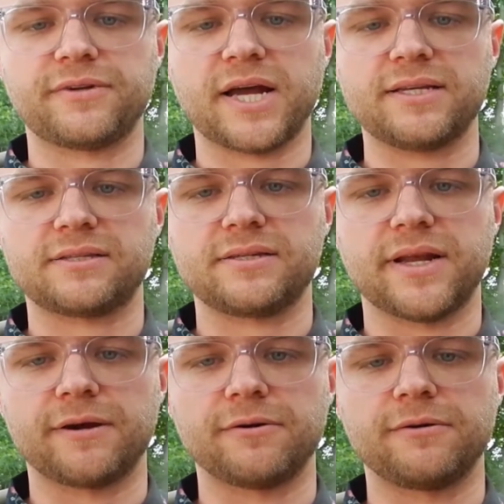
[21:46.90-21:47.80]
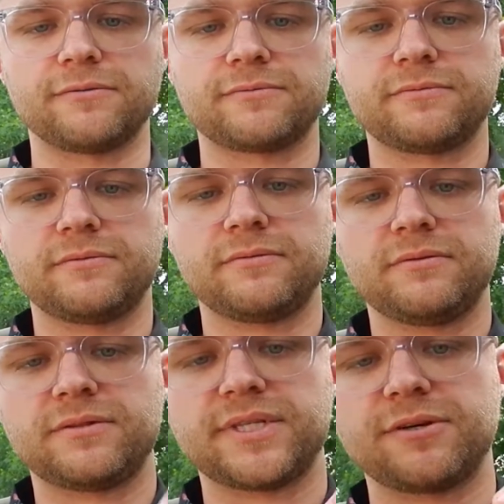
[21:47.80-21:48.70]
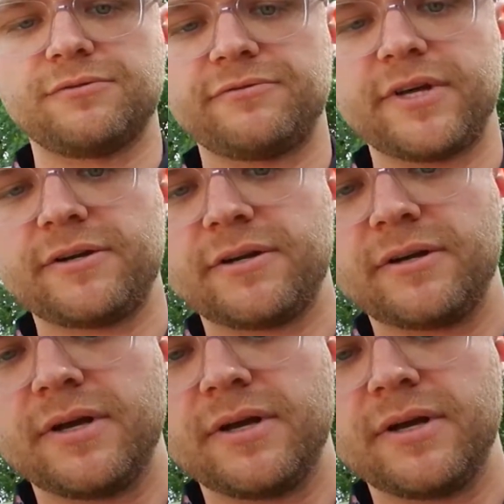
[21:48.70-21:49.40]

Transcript: nice, narrow single feather.